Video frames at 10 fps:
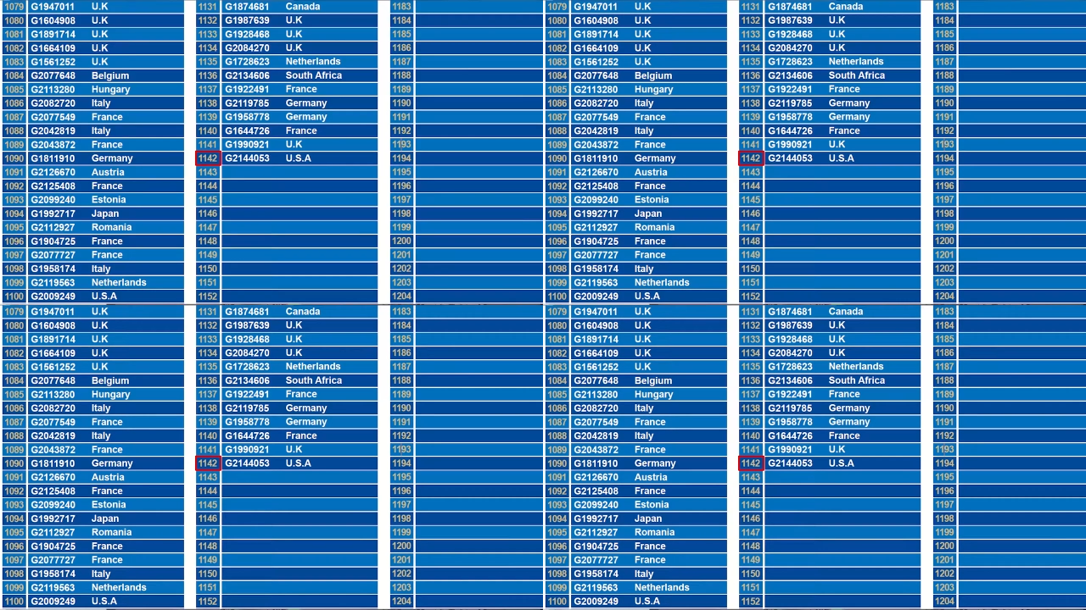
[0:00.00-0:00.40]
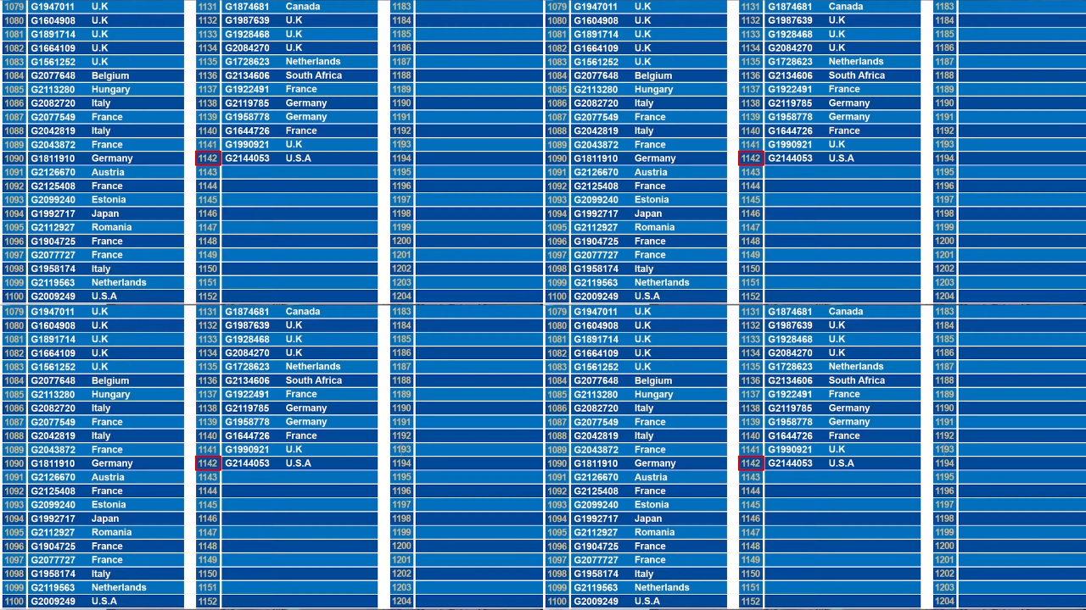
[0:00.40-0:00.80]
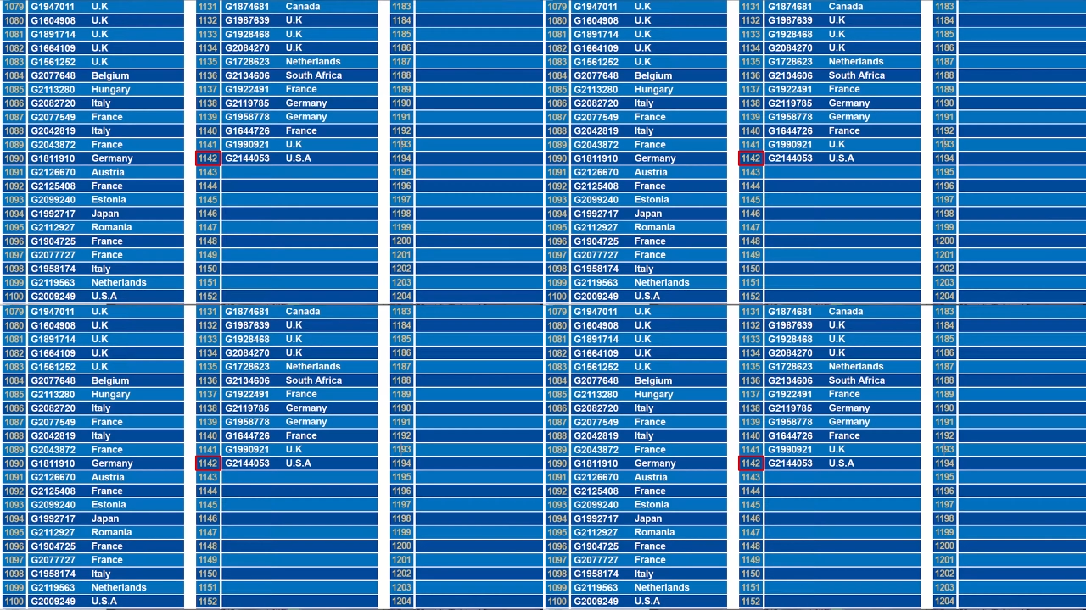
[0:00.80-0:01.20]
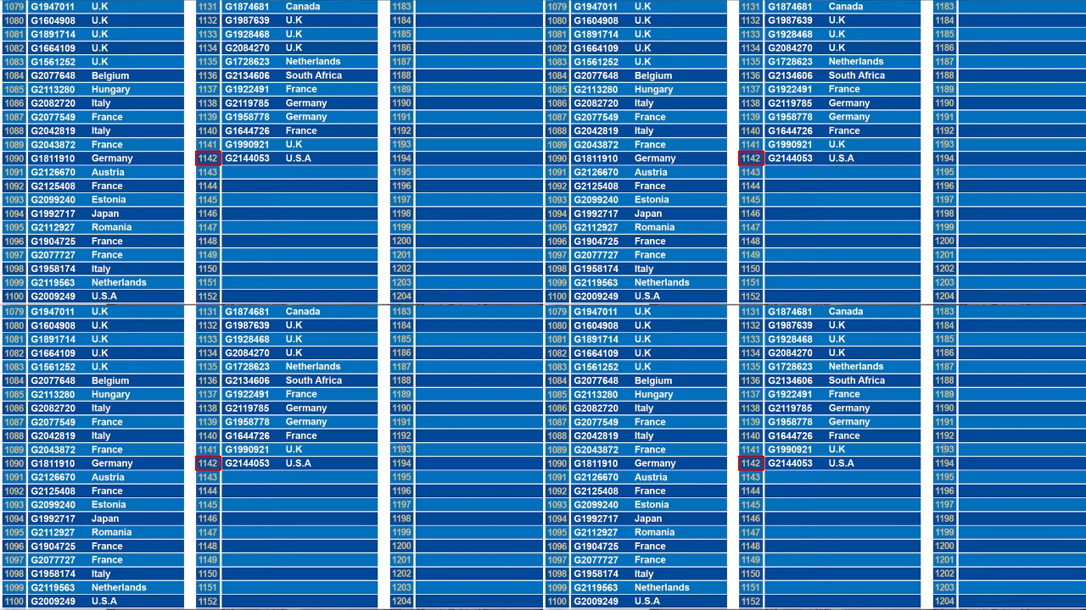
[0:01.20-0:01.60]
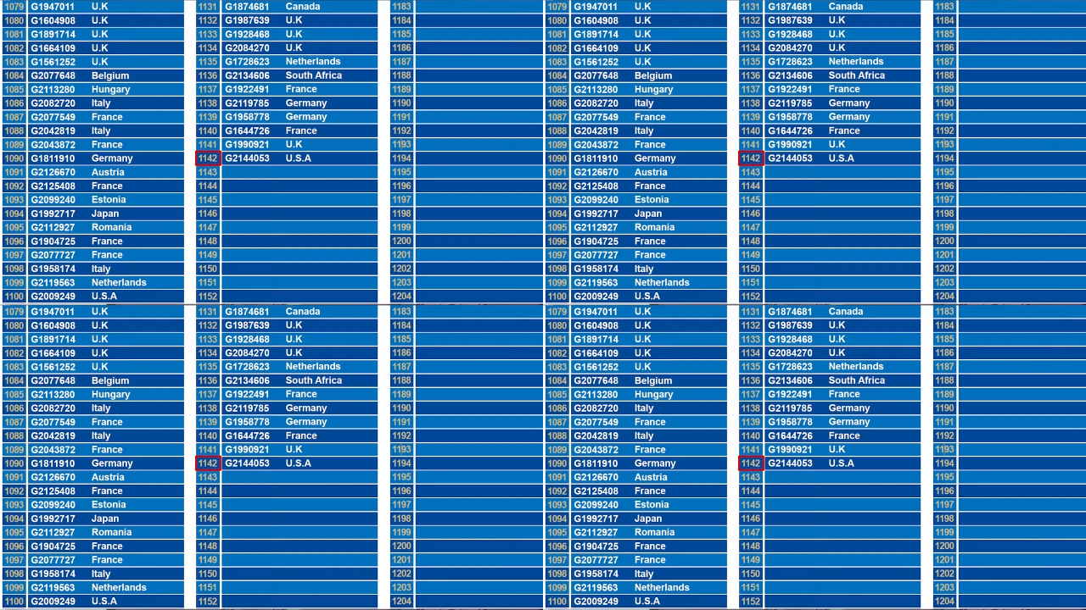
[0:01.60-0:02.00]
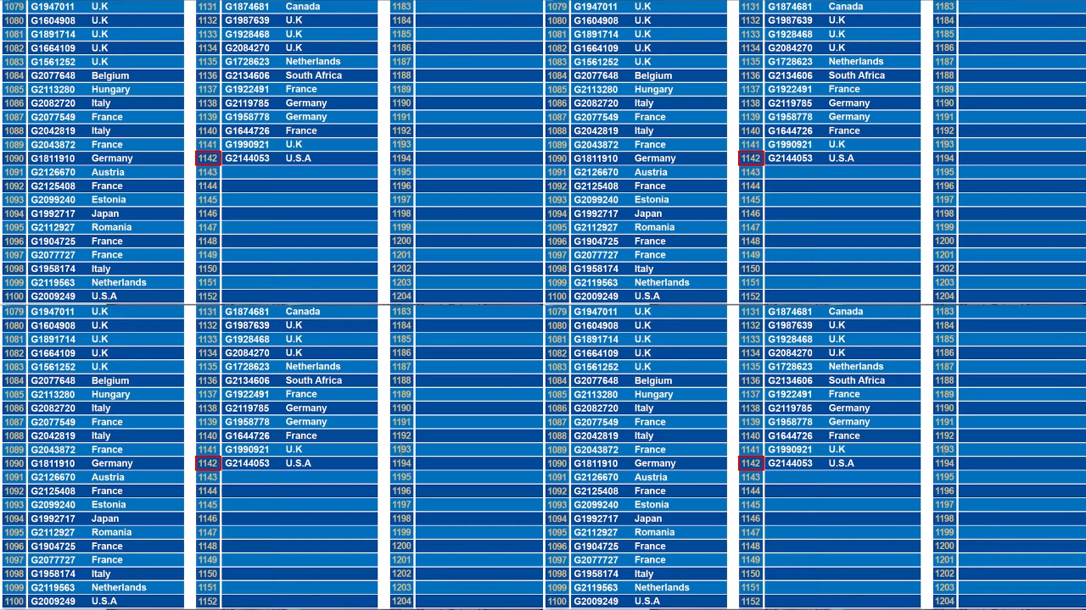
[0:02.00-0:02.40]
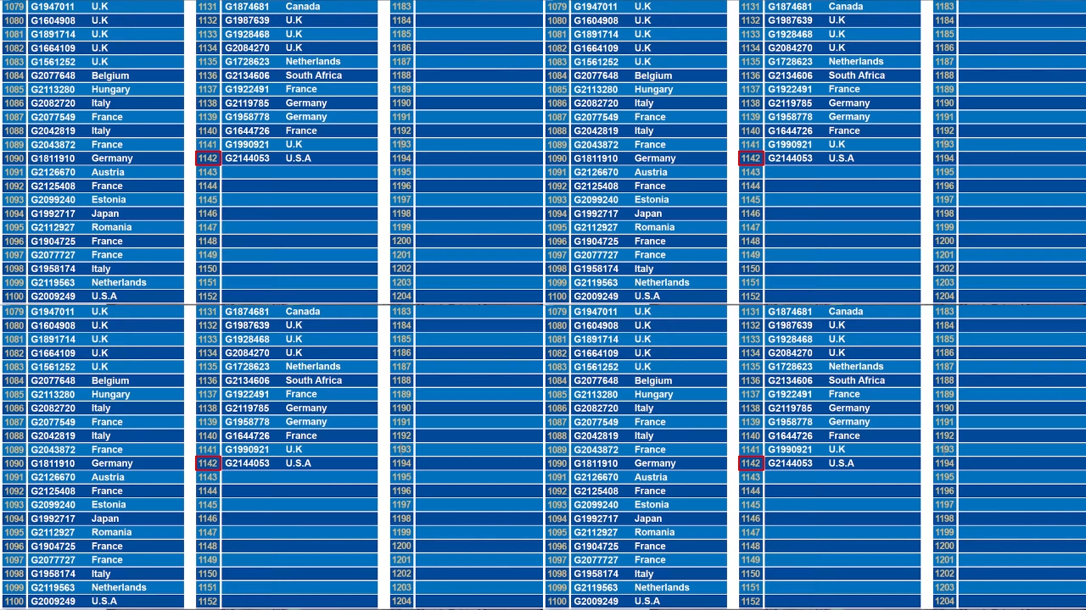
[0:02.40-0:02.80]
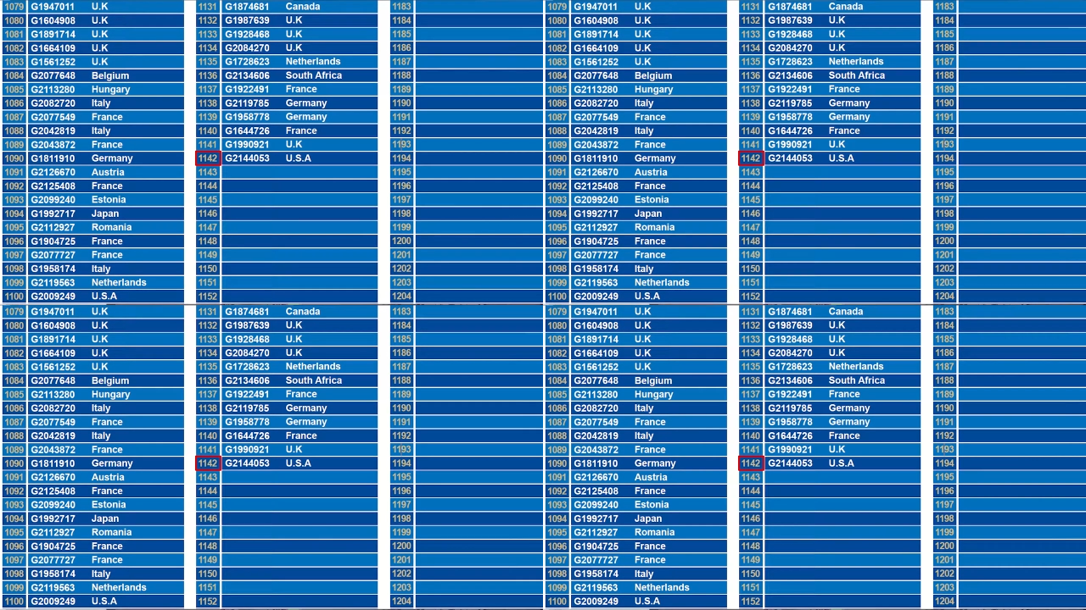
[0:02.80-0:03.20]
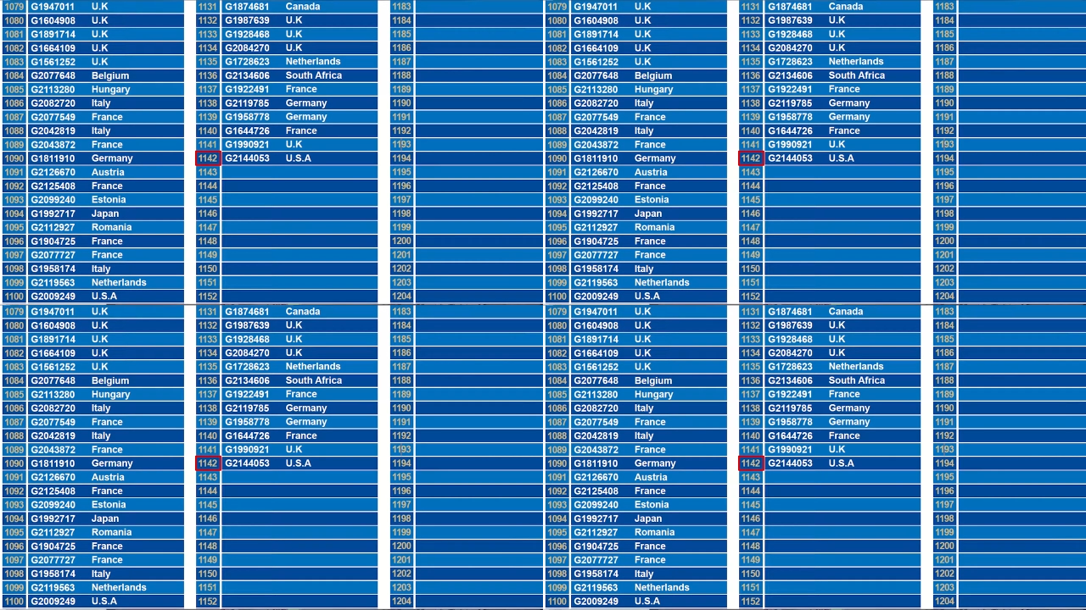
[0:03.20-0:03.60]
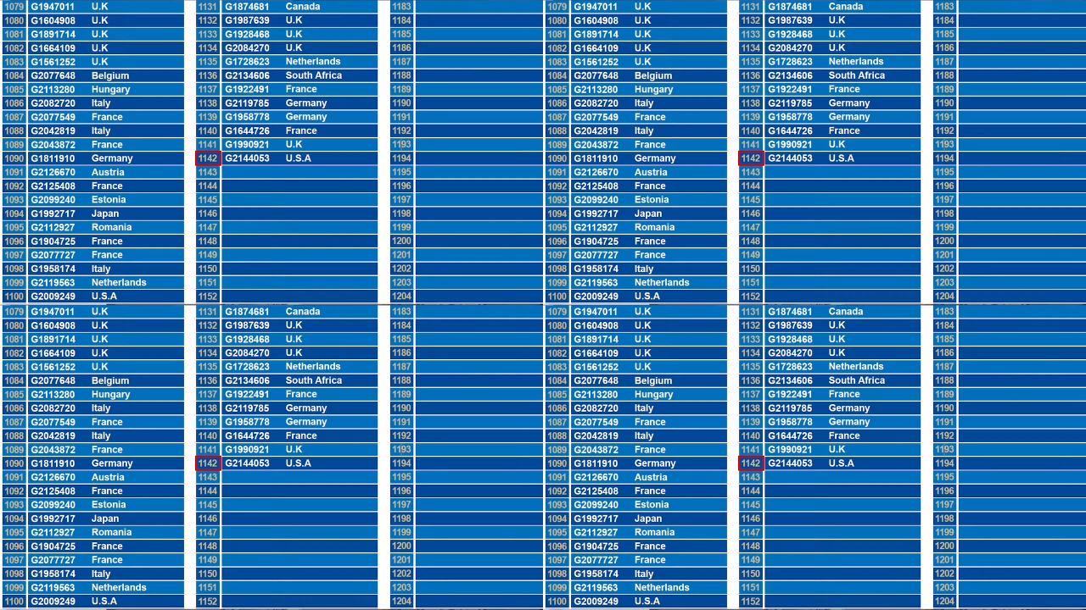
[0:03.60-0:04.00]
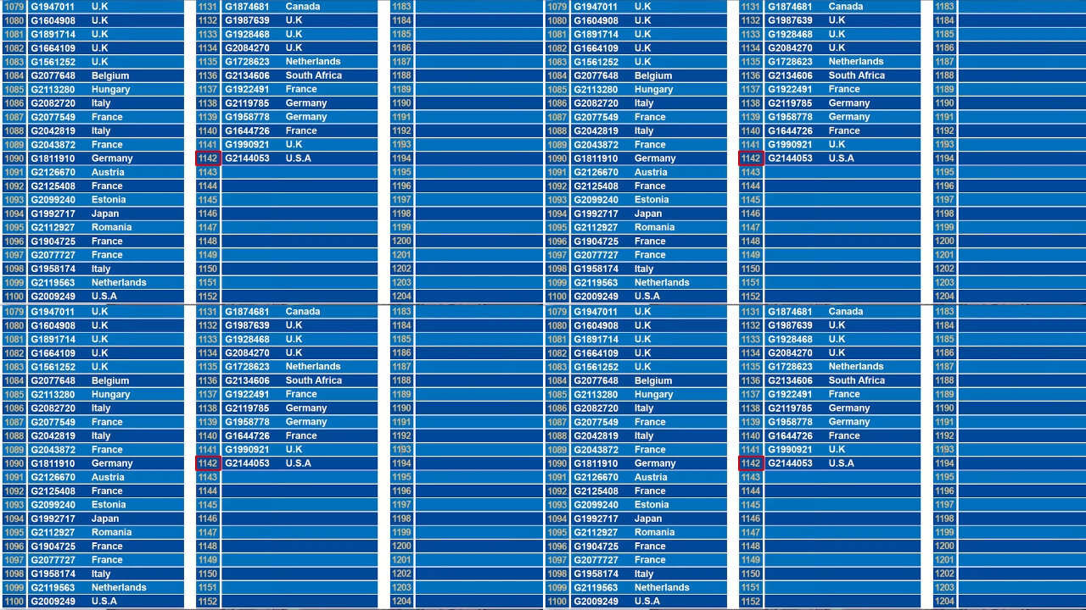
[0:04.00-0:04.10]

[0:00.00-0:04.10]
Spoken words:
No face is visible, so there are no lips to read.